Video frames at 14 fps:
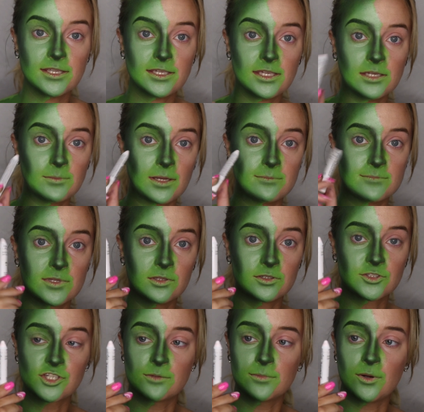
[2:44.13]
Taking my Milk
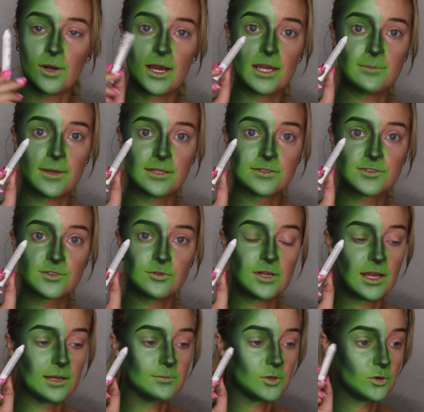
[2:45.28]
Jumbo eye pencil,
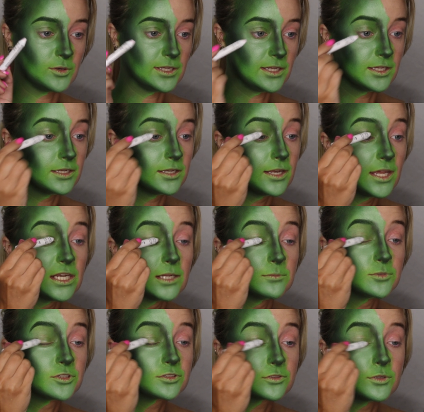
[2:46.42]
I'm going in and I'm
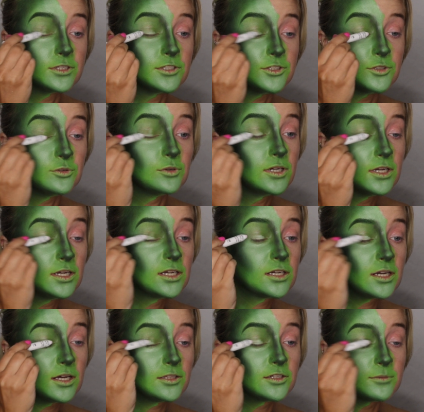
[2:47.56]
just going to
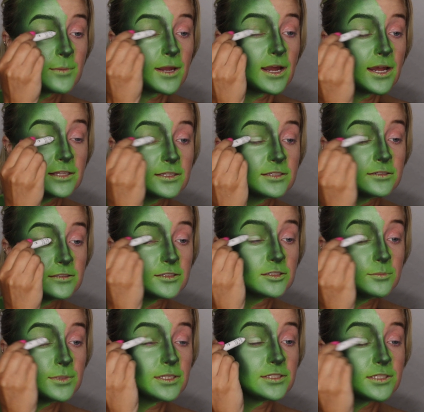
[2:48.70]
color my eyelid a little
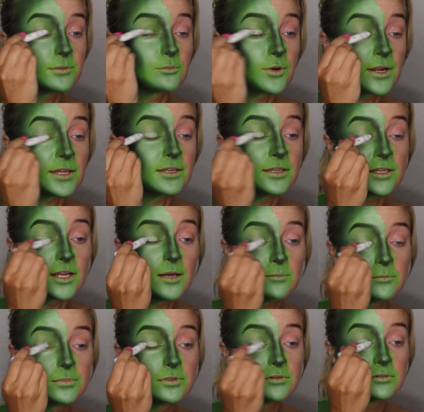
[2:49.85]
bit to brighten it up.
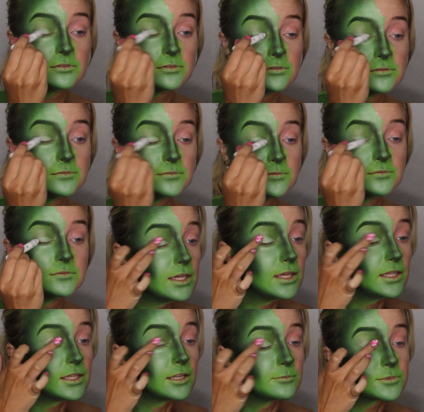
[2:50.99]

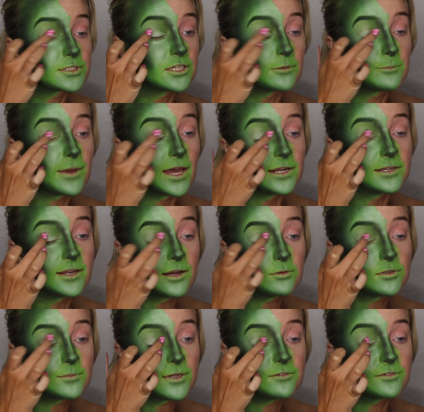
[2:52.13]
And I'm just going to pat it out
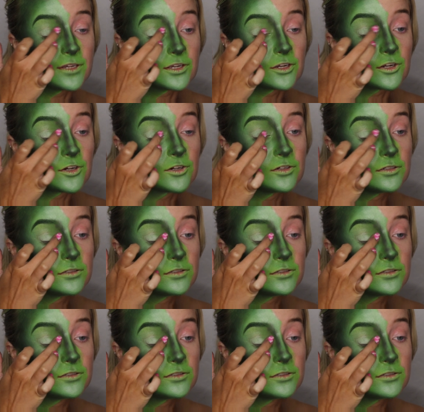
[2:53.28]
with my finger.